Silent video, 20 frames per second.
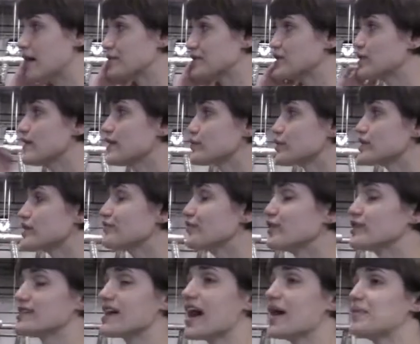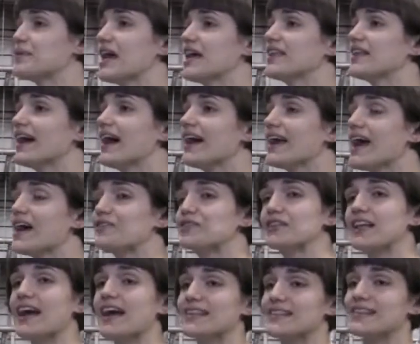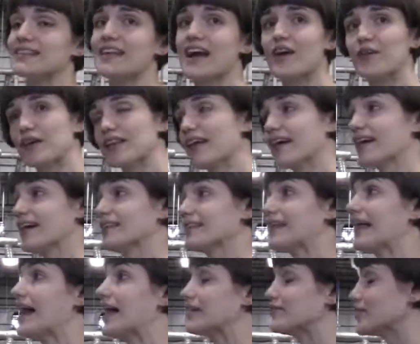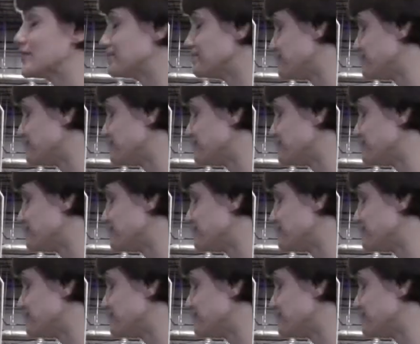So this was the first IPA that I ever liked, and now I like a lot of them.